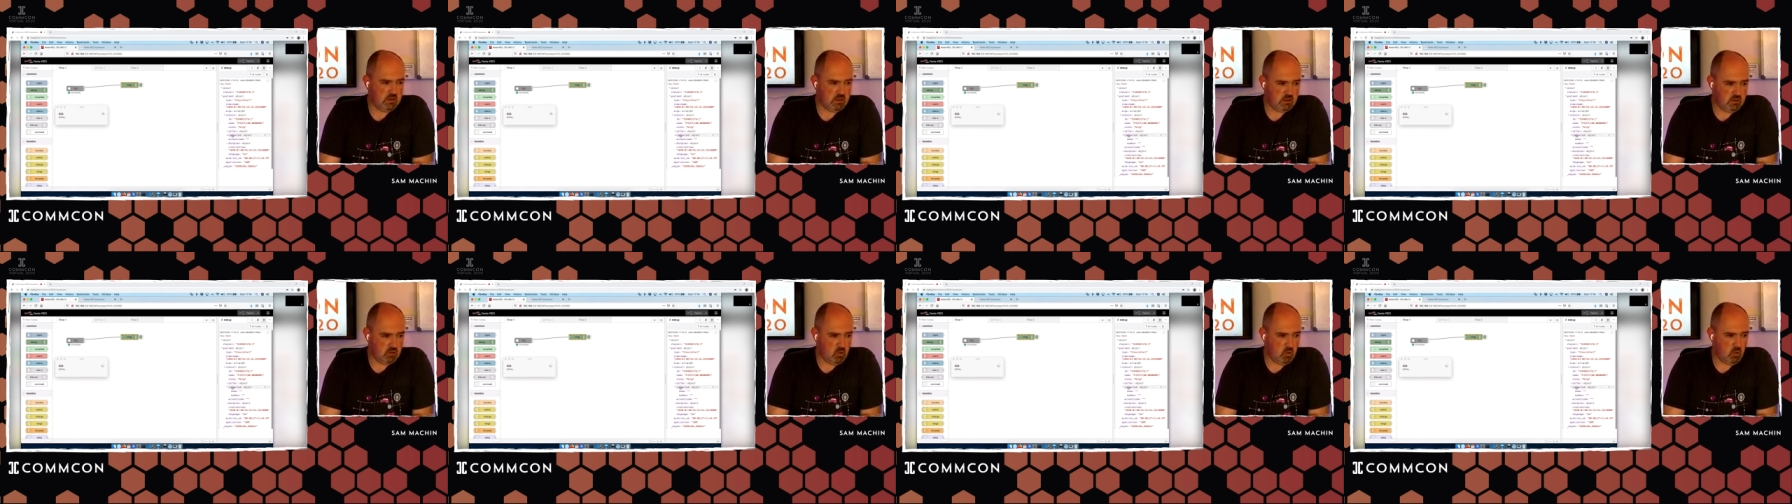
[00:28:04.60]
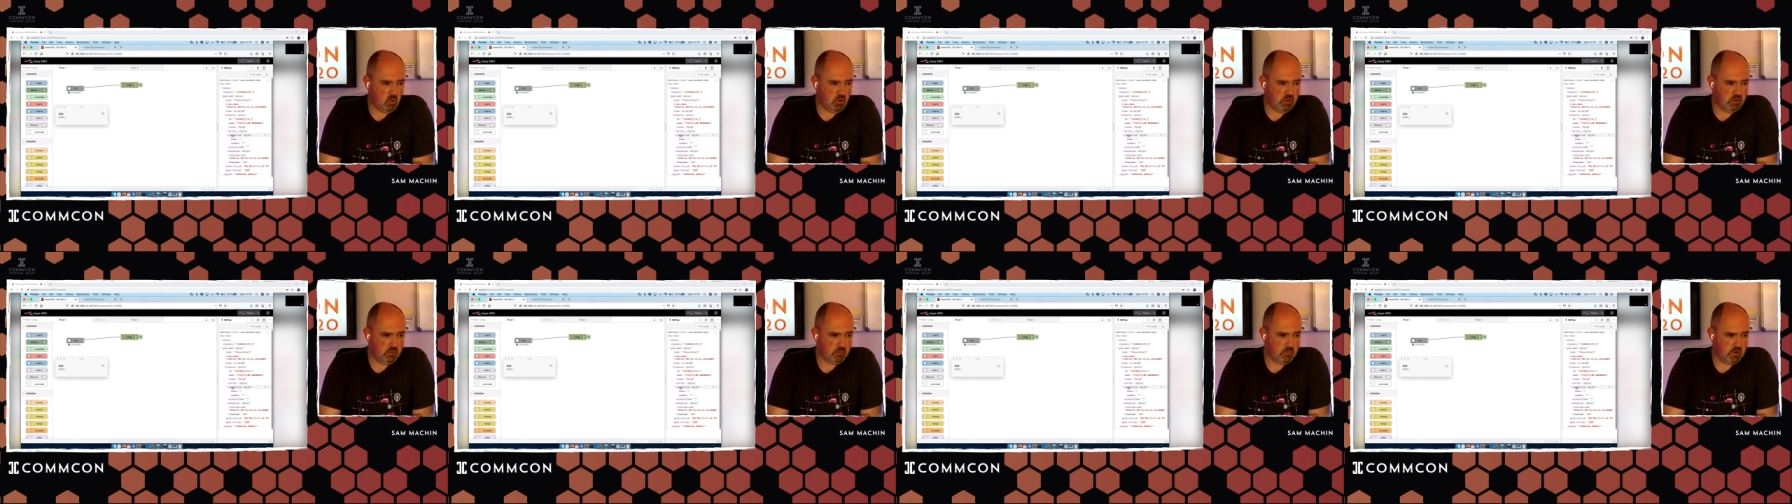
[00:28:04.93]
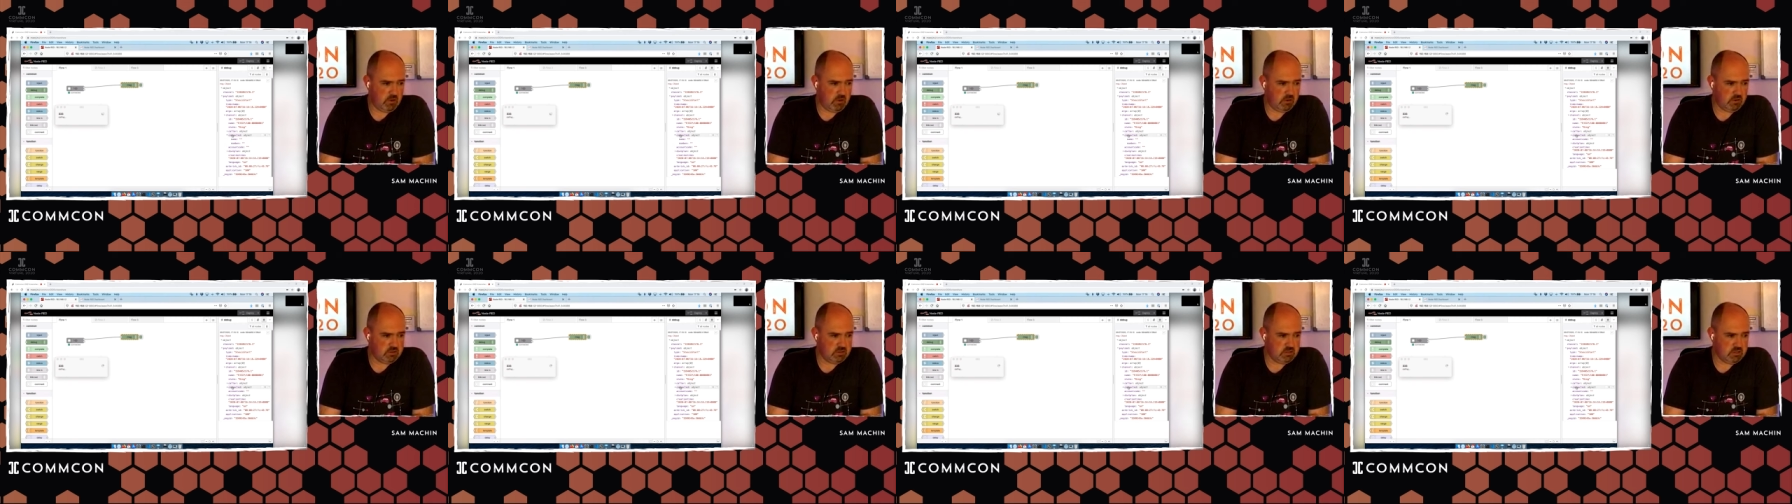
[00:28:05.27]
the calling
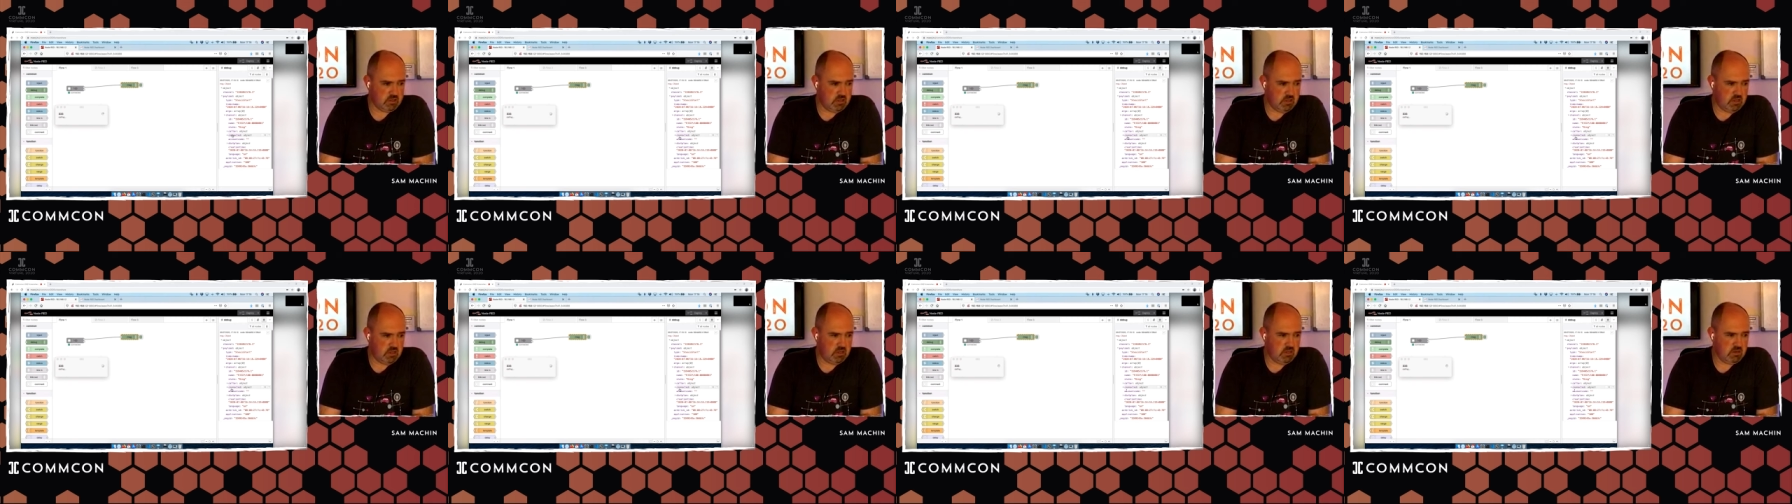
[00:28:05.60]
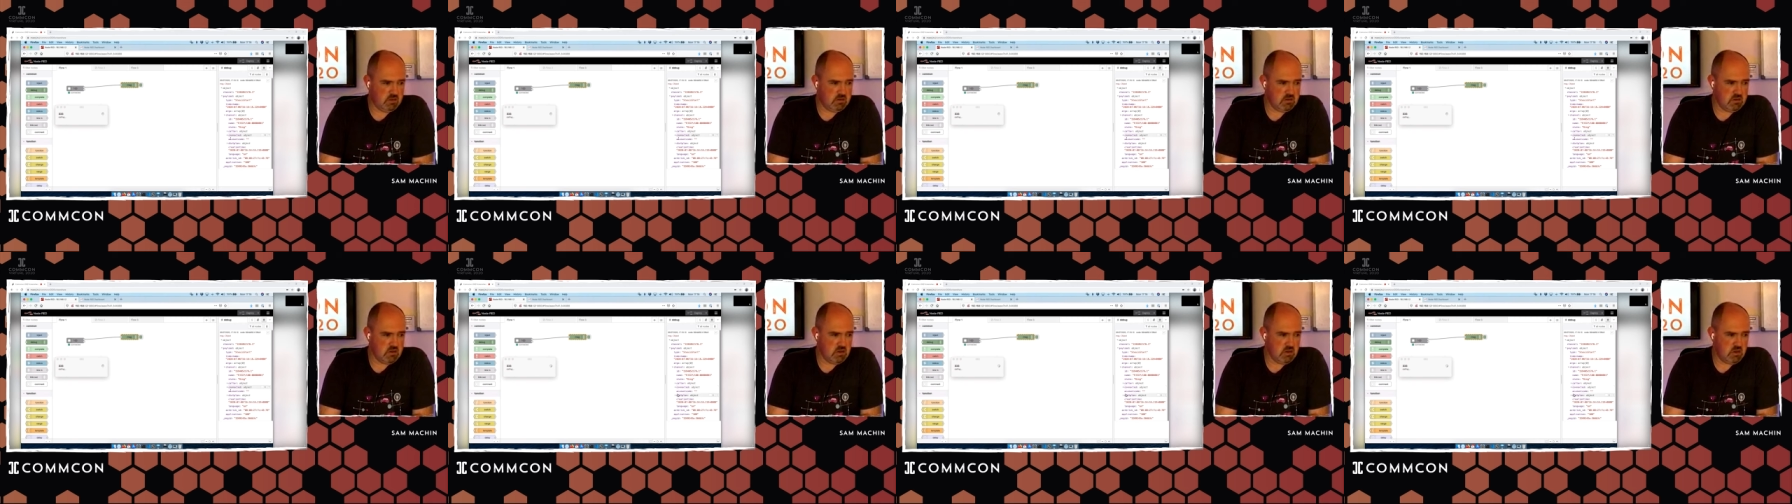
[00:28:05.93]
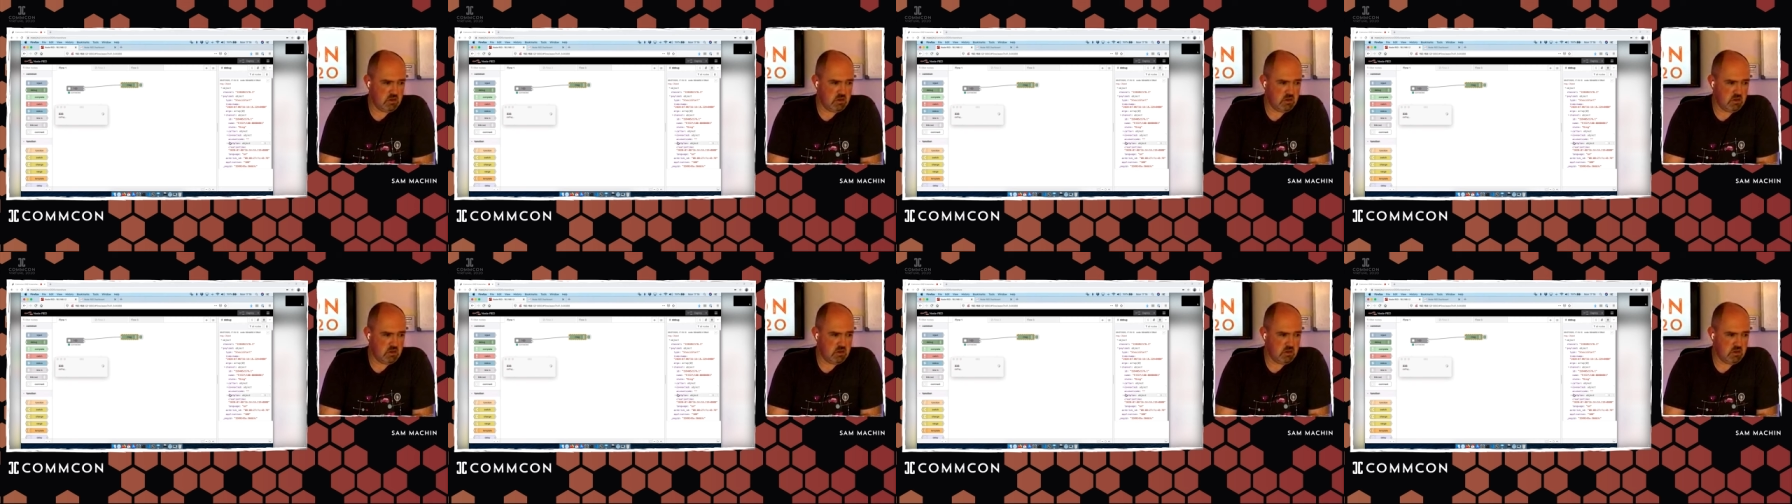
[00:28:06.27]
party,